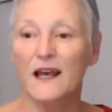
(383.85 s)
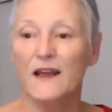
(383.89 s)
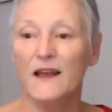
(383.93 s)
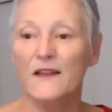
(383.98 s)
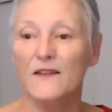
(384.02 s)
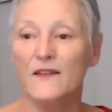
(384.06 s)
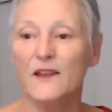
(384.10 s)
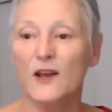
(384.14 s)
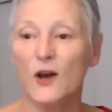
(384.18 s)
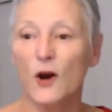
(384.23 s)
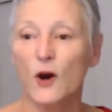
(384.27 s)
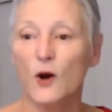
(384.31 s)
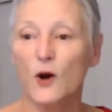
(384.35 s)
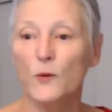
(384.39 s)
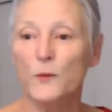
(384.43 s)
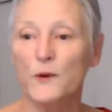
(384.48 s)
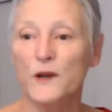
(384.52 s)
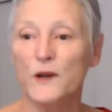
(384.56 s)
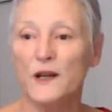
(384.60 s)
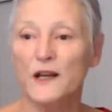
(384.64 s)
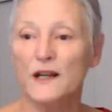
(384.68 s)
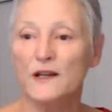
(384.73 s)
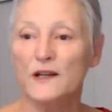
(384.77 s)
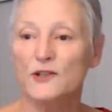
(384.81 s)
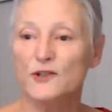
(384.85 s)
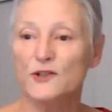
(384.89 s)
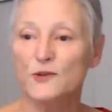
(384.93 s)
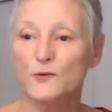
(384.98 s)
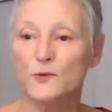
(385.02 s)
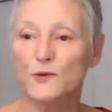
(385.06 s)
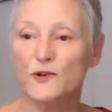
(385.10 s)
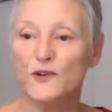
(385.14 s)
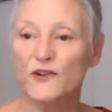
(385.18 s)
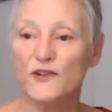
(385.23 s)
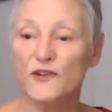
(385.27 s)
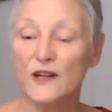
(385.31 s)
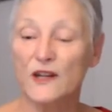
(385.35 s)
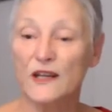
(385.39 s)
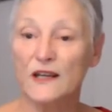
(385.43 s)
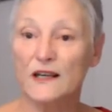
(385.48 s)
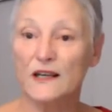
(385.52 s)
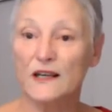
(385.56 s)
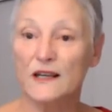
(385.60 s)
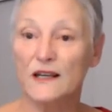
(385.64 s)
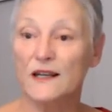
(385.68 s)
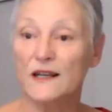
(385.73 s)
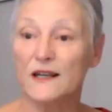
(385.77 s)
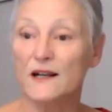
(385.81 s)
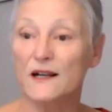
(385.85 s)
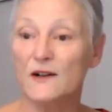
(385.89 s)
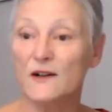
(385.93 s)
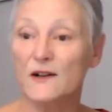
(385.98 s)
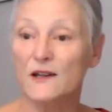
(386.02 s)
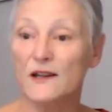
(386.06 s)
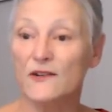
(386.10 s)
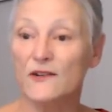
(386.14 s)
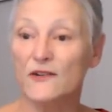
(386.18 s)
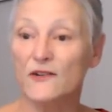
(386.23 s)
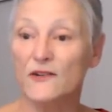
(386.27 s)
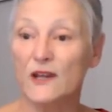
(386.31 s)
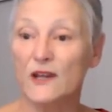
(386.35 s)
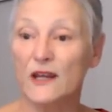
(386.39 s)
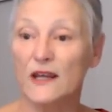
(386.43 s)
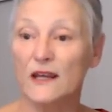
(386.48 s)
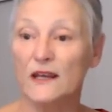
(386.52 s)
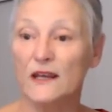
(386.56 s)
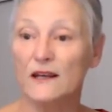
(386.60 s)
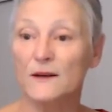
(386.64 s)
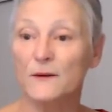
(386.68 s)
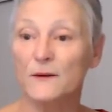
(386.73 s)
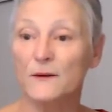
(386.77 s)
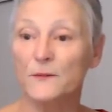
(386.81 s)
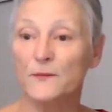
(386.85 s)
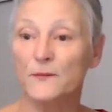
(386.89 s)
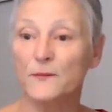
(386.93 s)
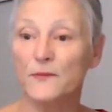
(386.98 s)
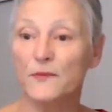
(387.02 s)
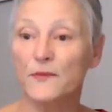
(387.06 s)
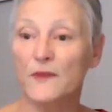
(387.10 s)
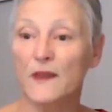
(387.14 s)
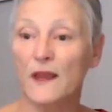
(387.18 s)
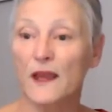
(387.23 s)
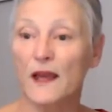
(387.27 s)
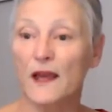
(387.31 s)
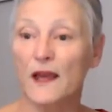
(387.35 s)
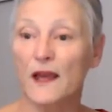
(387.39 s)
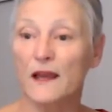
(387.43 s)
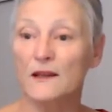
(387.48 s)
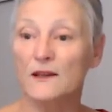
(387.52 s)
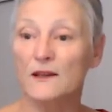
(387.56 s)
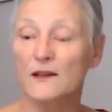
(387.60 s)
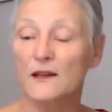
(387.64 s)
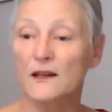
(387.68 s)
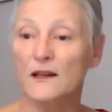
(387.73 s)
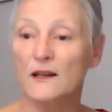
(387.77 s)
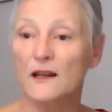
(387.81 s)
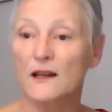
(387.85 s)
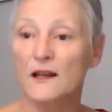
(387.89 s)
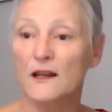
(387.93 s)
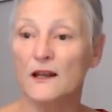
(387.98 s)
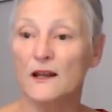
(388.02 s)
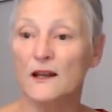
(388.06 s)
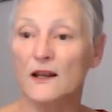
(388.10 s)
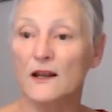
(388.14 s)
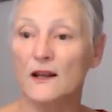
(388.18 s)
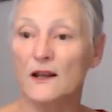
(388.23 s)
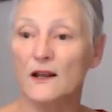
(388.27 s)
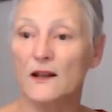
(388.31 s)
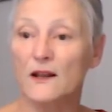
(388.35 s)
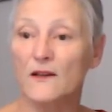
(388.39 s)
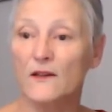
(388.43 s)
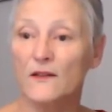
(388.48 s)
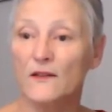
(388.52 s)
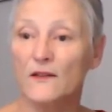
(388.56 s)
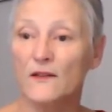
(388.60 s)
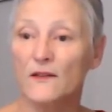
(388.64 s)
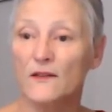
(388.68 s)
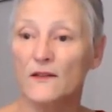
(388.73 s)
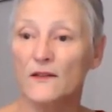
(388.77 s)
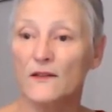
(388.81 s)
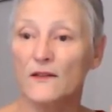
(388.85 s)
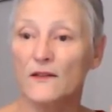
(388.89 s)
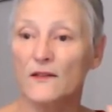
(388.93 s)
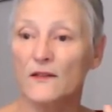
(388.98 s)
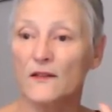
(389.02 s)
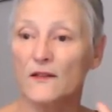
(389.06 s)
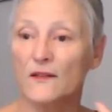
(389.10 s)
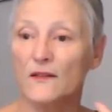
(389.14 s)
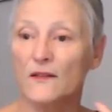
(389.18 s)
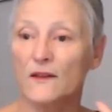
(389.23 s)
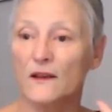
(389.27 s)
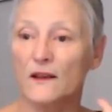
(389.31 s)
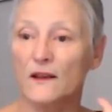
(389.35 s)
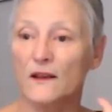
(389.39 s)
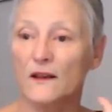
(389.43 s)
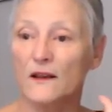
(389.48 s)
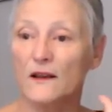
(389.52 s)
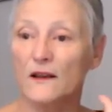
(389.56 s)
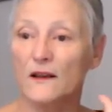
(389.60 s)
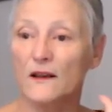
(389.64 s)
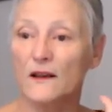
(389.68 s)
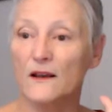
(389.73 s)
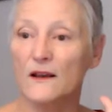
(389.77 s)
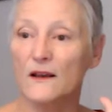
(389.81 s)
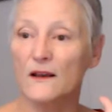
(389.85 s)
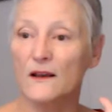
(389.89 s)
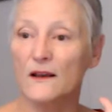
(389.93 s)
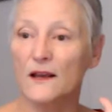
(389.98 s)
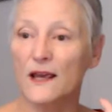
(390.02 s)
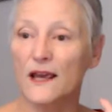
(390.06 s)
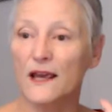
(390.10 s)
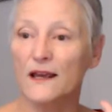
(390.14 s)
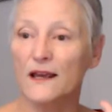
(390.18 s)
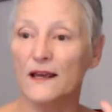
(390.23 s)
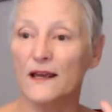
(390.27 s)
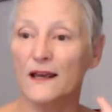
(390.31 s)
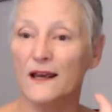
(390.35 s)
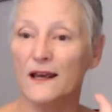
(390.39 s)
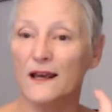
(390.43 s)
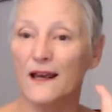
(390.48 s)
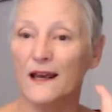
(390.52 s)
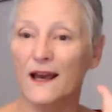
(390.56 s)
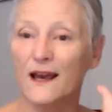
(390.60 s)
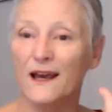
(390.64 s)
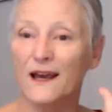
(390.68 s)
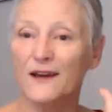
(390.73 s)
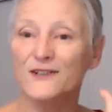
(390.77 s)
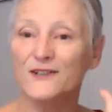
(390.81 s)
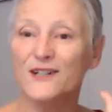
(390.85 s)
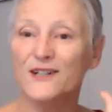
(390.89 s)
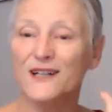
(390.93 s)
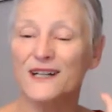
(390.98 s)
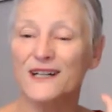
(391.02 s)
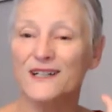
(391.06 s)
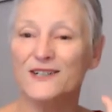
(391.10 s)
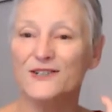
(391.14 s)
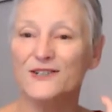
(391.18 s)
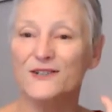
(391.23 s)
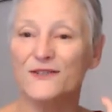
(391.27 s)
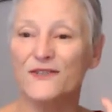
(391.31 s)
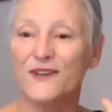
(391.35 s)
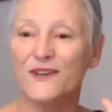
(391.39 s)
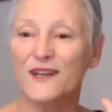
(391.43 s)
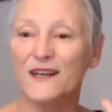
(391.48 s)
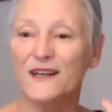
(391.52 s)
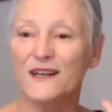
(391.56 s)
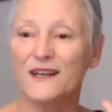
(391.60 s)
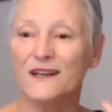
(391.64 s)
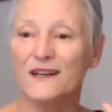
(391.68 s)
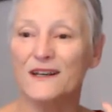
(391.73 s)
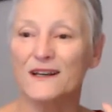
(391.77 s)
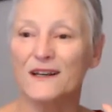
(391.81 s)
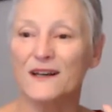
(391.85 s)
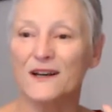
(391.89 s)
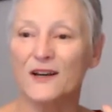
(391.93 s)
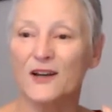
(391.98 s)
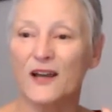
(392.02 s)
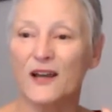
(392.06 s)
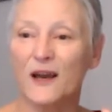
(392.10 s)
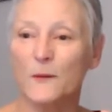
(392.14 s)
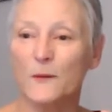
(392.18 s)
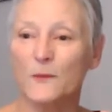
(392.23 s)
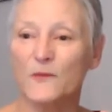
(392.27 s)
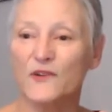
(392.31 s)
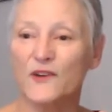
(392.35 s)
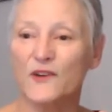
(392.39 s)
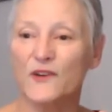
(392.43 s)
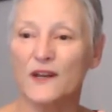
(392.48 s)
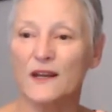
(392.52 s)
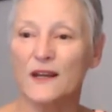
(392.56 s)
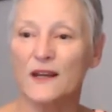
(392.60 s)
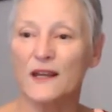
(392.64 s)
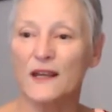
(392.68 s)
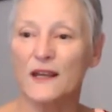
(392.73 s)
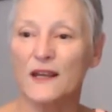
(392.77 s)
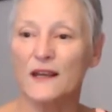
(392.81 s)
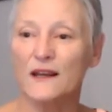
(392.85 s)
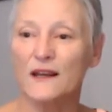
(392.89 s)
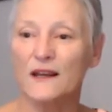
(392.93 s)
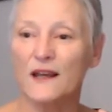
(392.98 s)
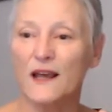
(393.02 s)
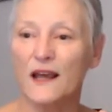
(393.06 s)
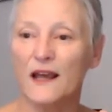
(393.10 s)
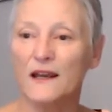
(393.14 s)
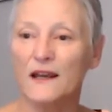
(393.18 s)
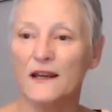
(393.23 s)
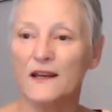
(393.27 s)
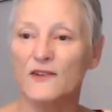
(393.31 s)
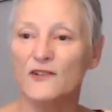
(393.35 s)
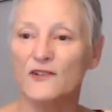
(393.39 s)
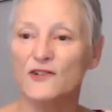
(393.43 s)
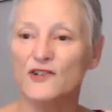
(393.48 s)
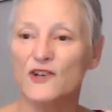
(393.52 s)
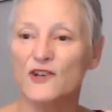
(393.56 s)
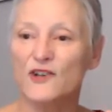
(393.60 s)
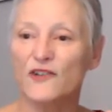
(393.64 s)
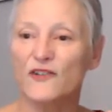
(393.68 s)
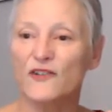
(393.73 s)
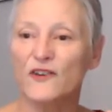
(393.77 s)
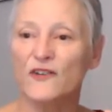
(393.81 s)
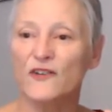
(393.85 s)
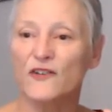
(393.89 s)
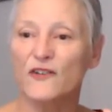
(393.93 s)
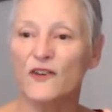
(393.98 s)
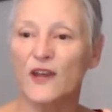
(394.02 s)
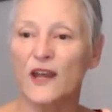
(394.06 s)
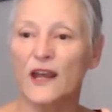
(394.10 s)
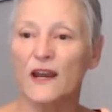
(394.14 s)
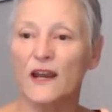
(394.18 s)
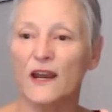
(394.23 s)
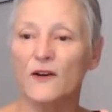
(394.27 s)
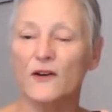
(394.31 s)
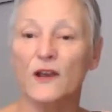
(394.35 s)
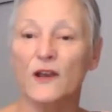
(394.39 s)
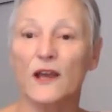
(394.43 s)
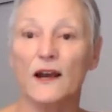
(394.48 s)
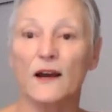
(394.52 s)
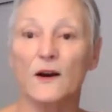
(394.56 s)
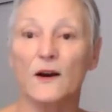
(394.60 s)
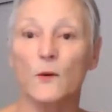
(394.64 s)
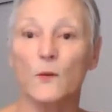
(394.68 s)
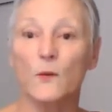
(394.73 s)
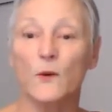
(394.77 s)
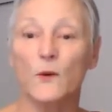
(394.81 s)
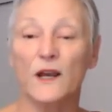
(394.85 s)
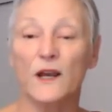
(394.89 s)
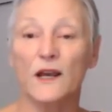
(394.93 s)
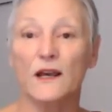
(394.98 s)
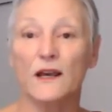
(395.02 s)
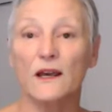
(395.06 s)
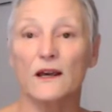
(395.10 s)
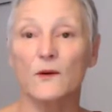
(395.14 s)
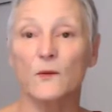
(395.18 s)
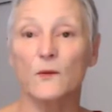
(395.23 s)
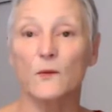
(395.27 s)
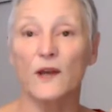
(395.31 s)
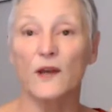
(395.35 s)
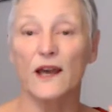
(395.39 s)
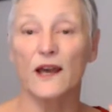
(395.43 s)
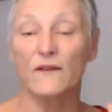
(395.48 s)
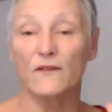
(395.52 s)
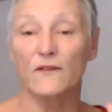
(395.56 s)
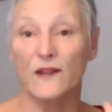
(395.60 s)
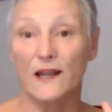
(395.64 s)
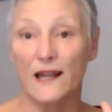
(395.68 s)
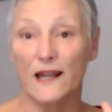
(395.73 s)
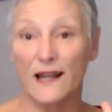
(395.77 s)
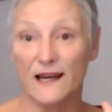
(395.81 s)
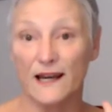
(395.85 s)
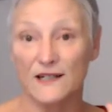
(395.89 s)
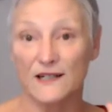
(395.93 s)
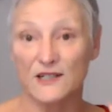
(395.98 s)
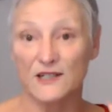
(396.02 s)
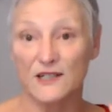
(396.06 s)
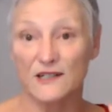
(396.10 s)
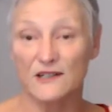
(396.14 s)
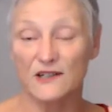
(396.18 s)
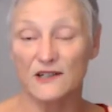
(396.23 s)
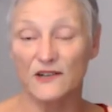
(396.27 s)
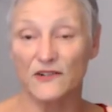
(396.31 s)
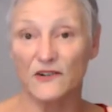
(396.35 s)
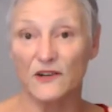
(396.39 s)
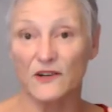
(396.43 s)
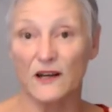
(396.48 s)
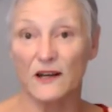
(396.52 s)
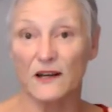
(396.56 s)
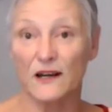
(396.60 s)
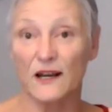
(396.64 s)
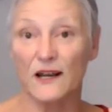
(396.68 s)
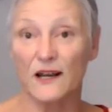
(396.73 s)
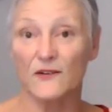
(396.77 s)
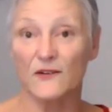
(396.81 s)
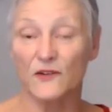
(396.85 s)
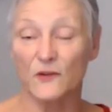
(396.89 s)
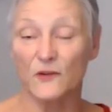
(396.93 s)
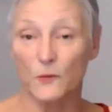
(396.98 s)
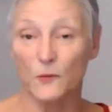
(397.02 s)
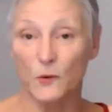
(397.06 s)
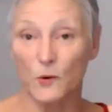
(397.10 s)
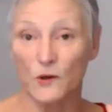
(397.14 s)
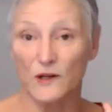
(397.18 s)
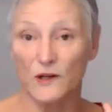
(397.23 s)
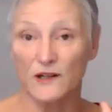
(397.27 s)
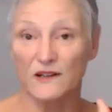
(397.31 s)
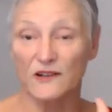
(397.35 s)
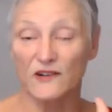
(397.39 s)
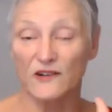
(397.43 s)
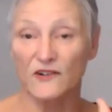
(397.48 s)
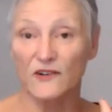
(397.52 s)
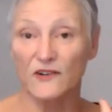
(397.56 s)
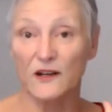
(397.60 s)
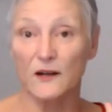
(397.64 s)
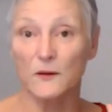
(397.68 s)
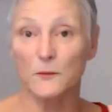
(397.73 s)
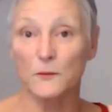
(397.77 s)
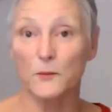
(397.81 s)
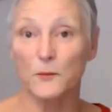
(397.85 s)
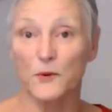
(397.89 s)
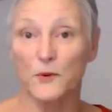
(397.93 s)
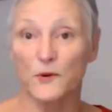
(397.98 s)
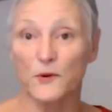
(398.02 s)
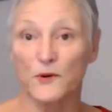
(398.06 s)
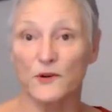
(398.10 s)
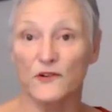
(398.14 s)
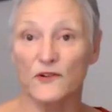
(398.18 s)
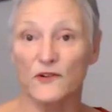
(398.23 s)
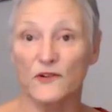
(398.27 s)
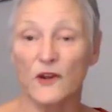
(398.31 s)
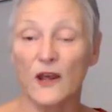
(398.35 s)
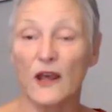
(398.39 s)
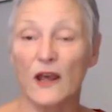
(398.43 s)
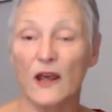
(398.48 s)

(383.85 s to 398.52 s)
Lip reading: The opening towards the ear canal is here, and the outer edge of the ear comes in here, and it's just this area where we have the large intestine and small intestine points.